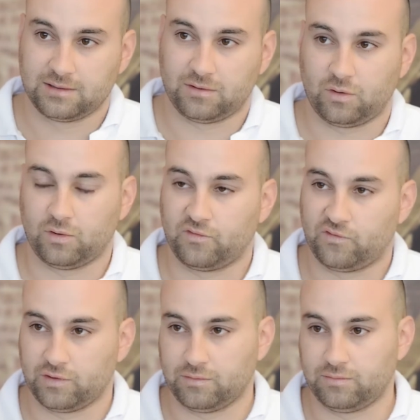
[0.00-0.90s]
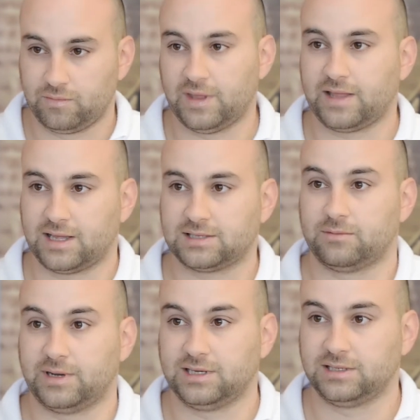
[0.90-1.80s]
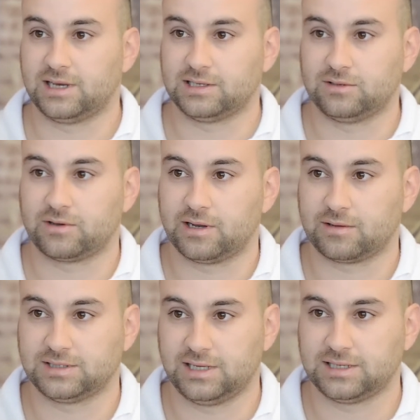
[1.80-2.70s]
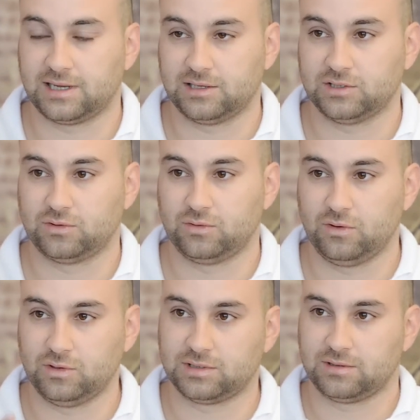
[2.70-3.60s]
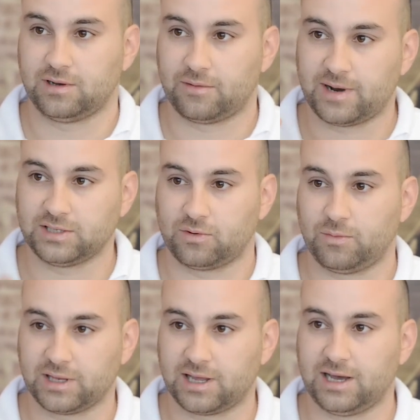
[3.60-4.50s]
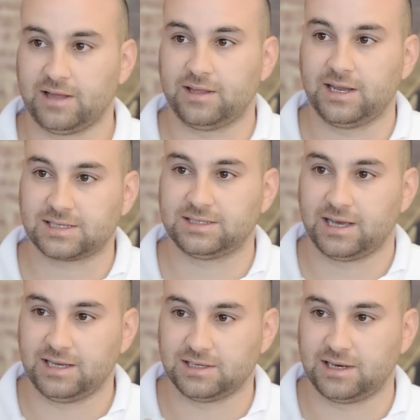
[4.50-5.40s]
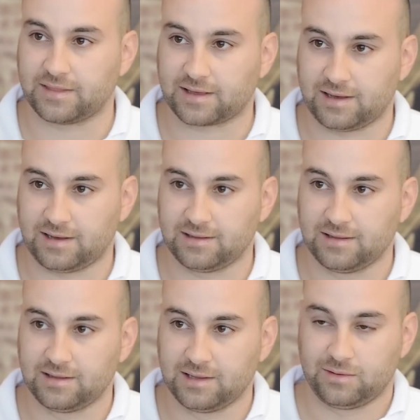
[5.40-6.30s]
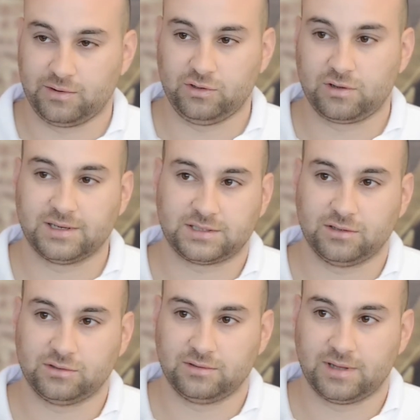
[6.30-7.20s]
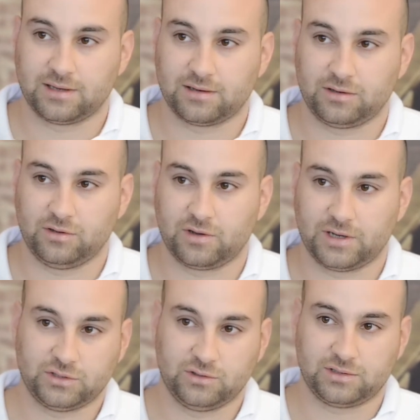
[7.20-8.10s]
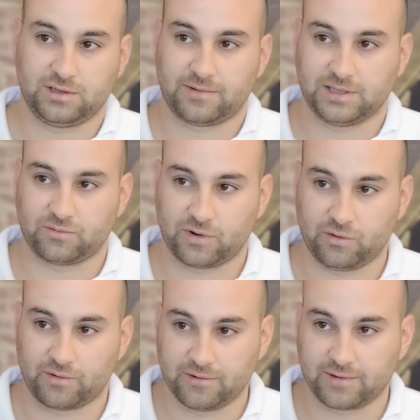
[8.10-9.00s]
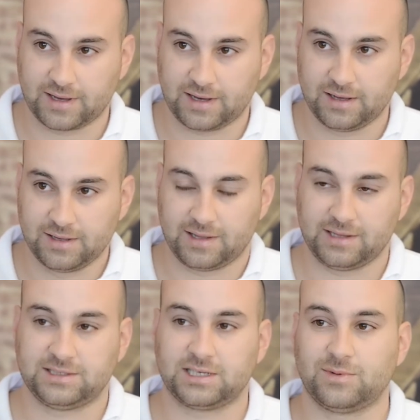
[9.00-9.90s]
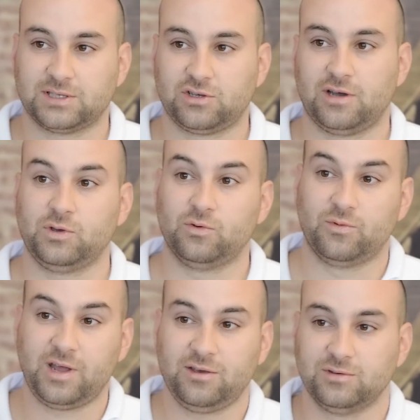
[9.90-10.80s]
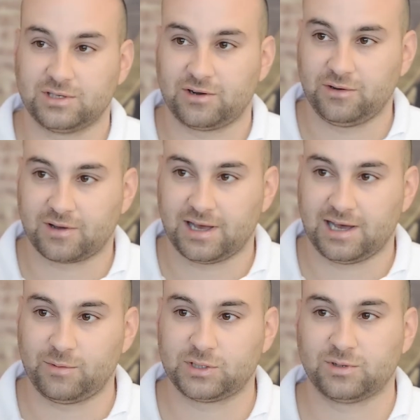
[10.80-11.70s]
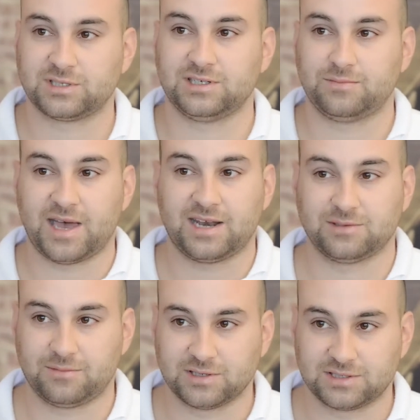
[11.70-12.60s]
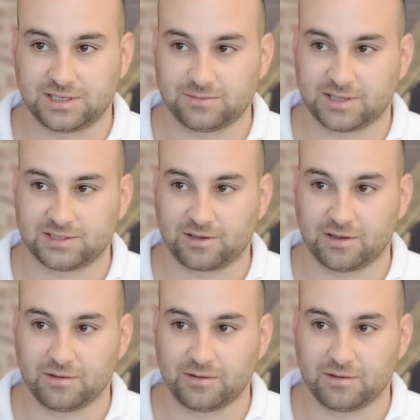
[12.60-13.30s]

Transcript: Or for that's the way detailers look at it, because detailers use an eraser on one car and the next day is another car. But you guys don't do that. You guys use the eraser on your own car, and in 6 months' time you reuse it on your car, which wasn't as bad as it was 6 months ago.